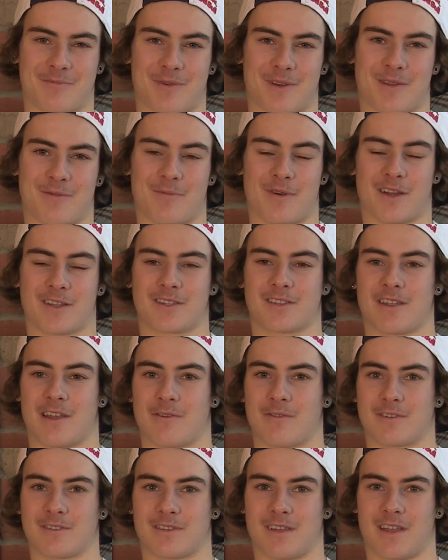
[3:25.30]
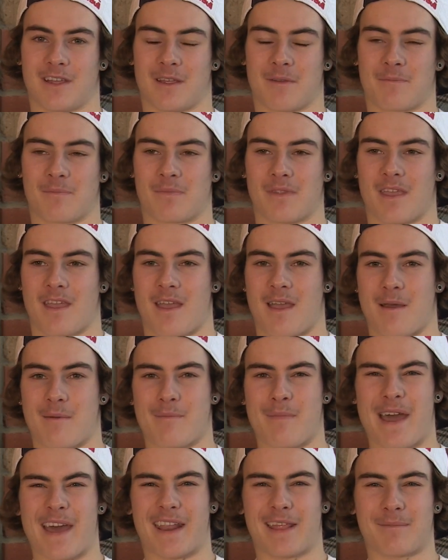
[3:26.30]
pretty much. I was like
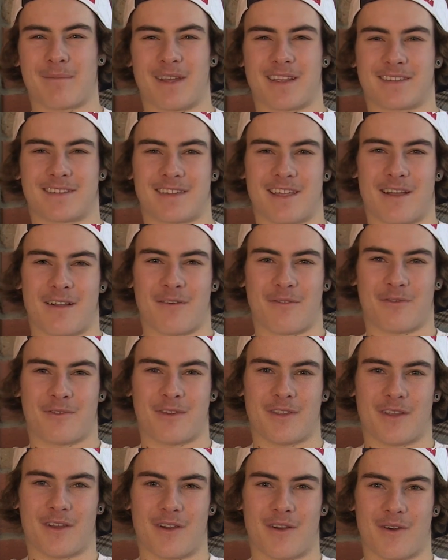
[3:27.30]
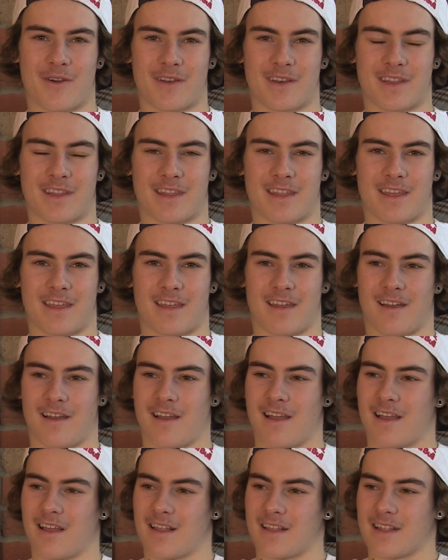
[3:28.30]
mad at myself, you know, and
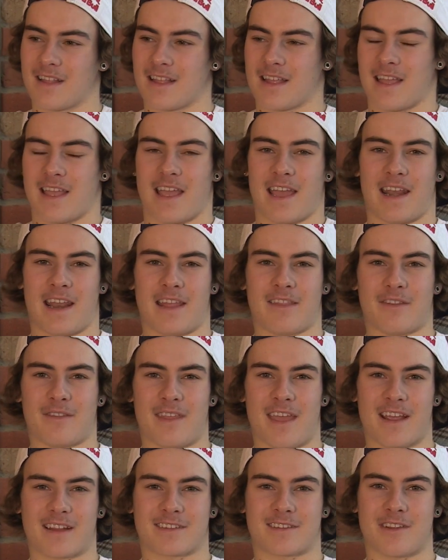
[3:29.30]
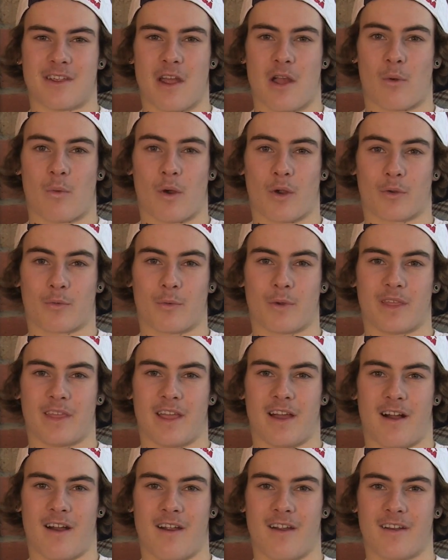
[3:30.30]
then the next year I worked
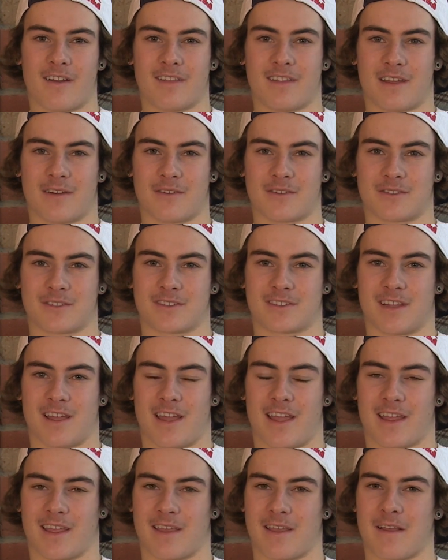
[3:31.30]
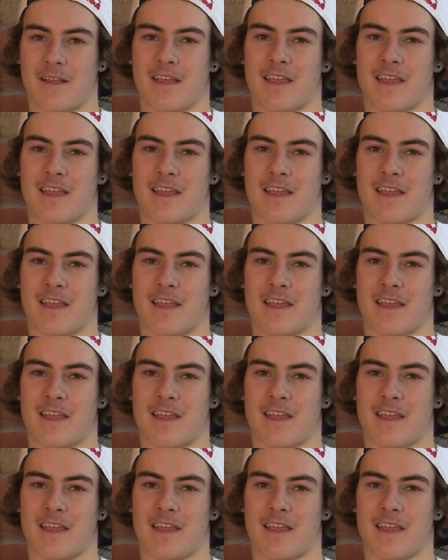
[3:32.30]
really hard, and I was just like,